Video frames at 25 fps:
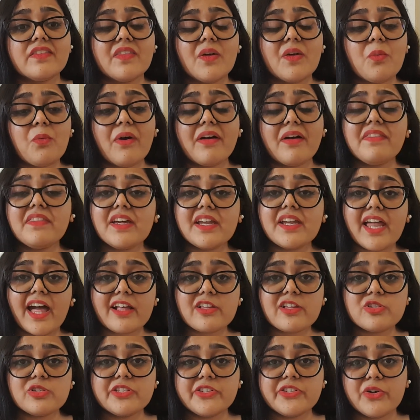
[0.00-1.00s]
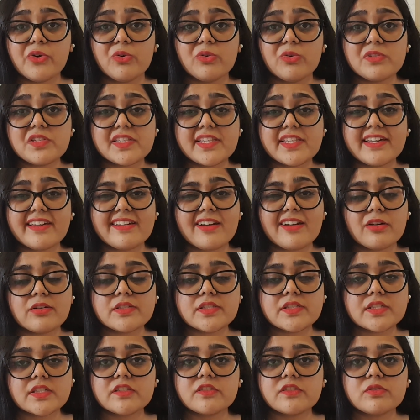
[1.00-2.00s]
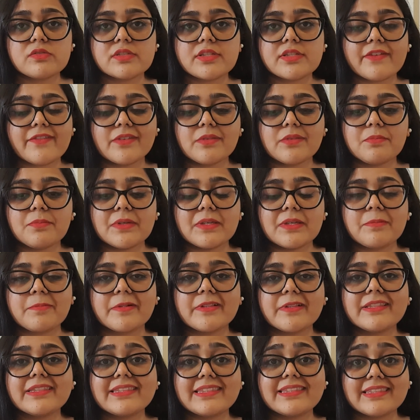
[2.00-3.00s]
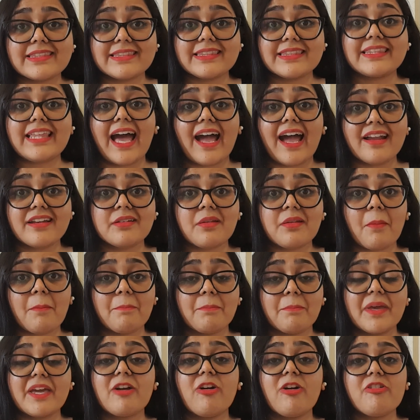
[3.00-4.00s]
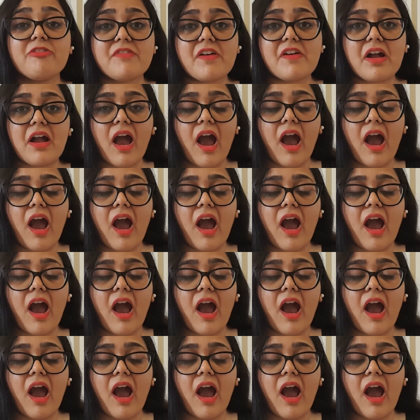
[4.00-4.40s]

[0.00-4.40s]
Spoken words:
the one that actually holds like around 6 to 7 people, that big of a